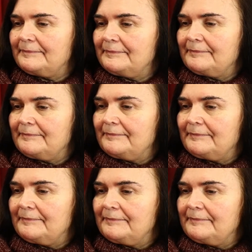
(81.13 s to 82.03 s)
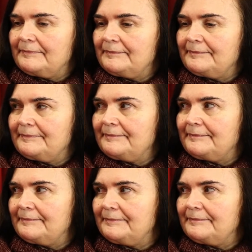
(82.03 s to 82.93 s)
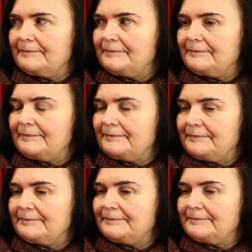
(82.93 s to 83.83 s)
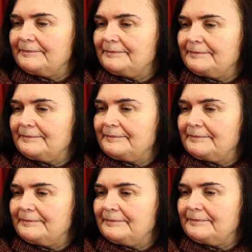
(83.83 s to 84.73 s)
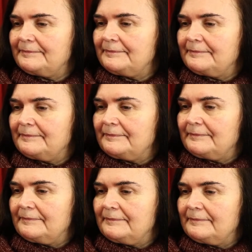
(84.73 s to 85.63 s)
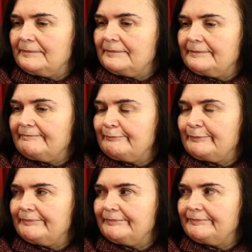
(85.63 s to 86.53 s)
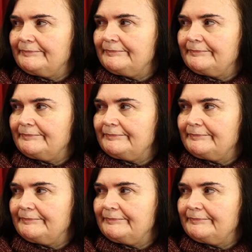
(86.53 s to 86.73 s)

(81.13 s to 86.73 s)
The person shown says nothing.